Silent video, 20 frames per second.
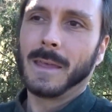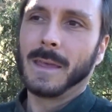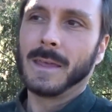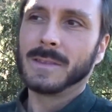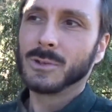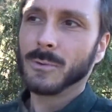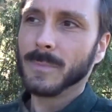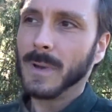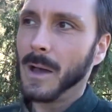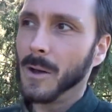
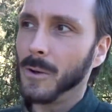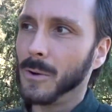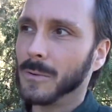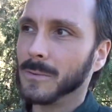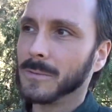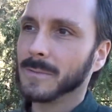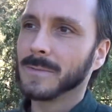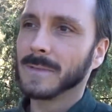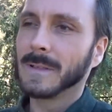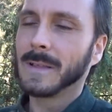It's somehow
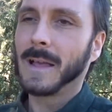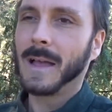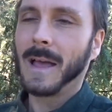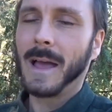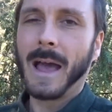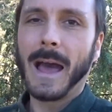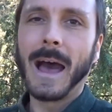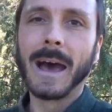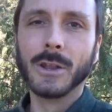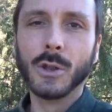
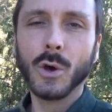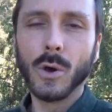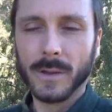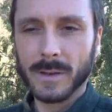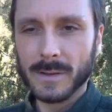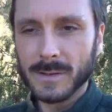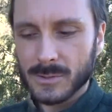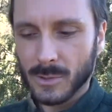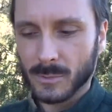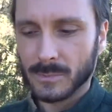
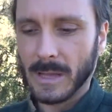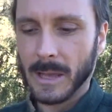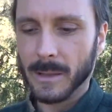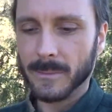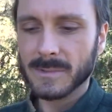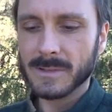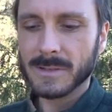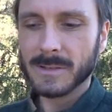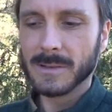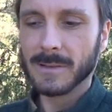annoying
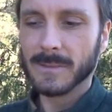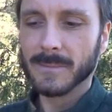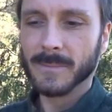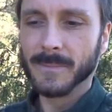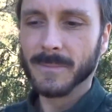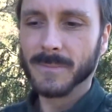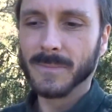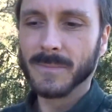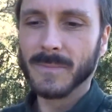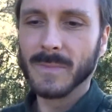sometimes,
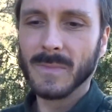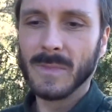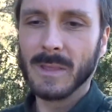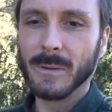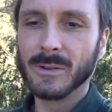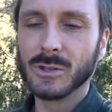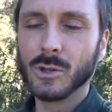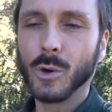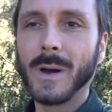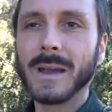
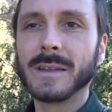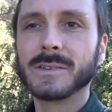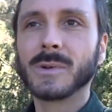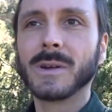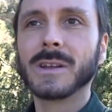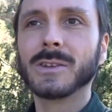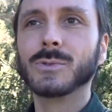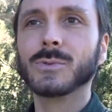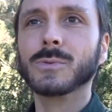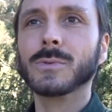even though I
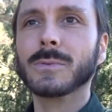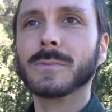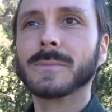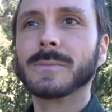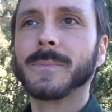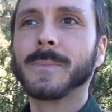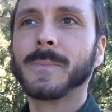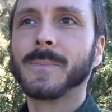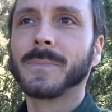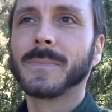try to
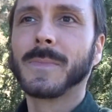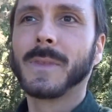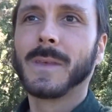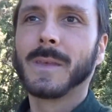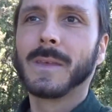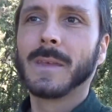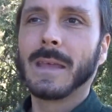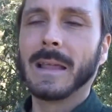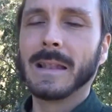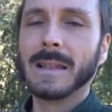
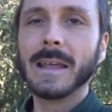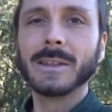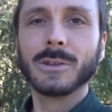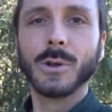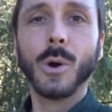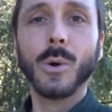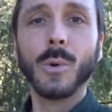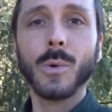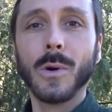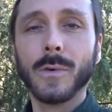let
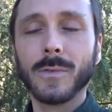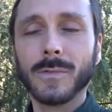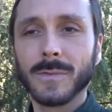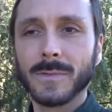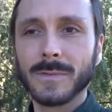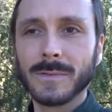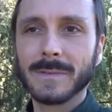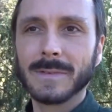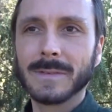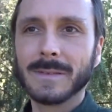go
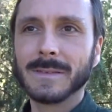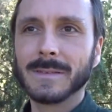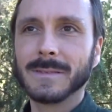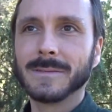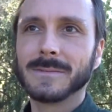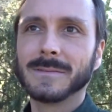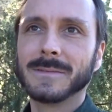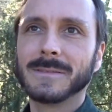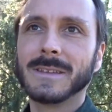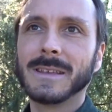of
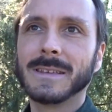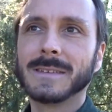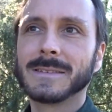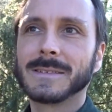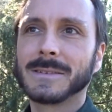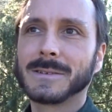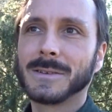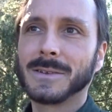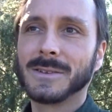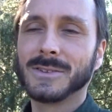
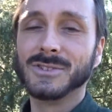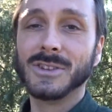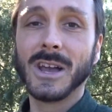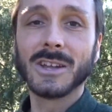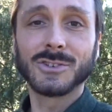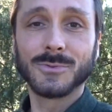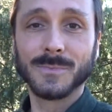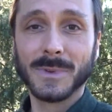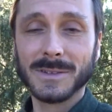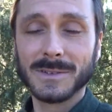this
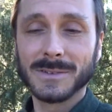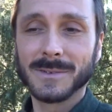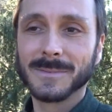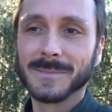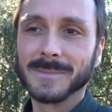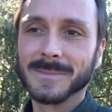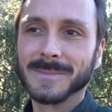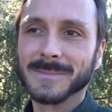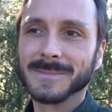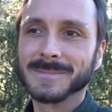judgment
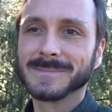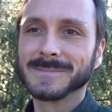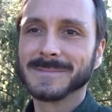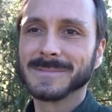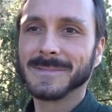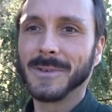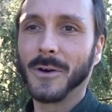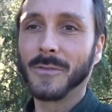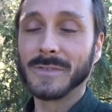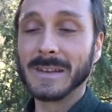
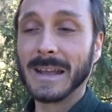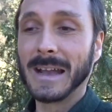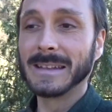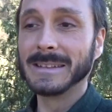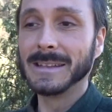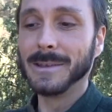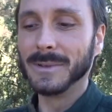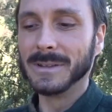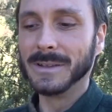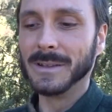of
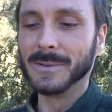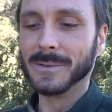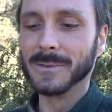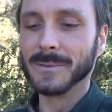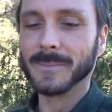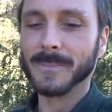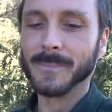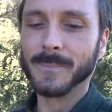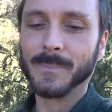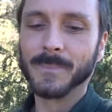negativity.
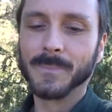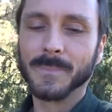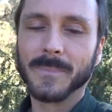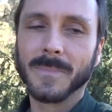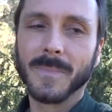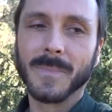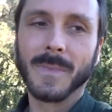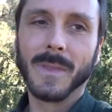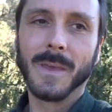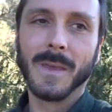
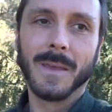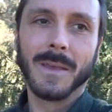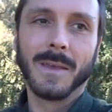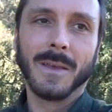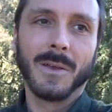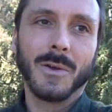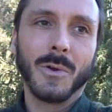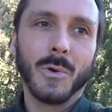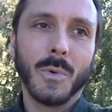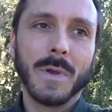
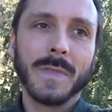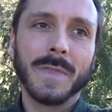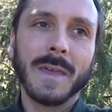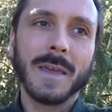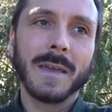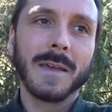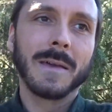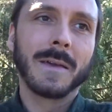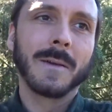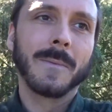We
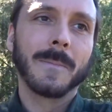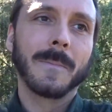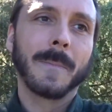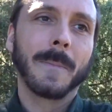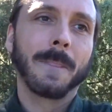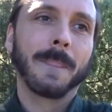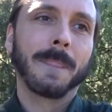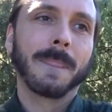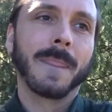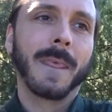think
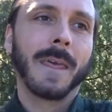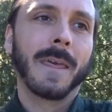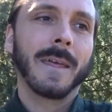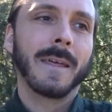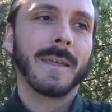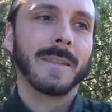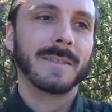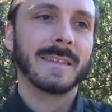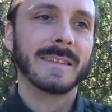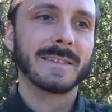
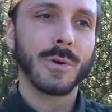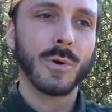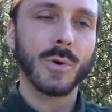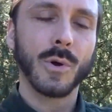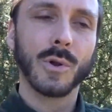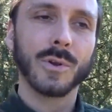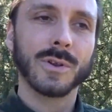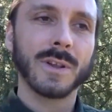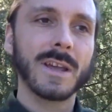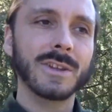the
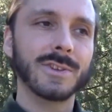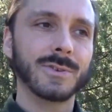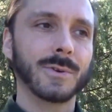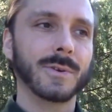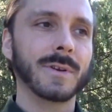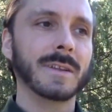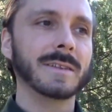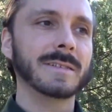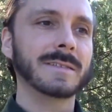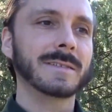so-called
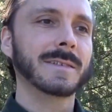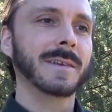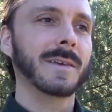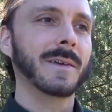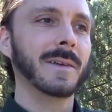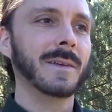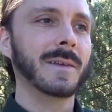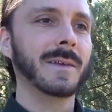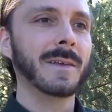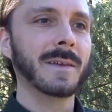nature is
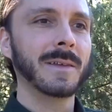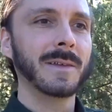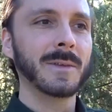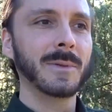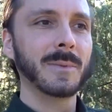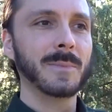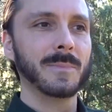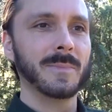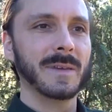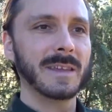
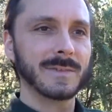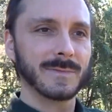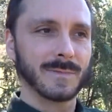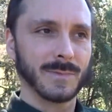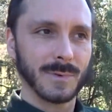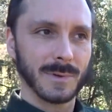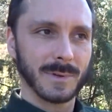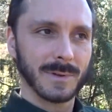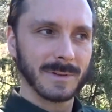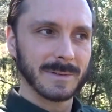
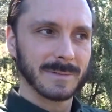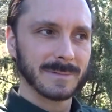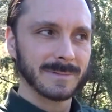peaceful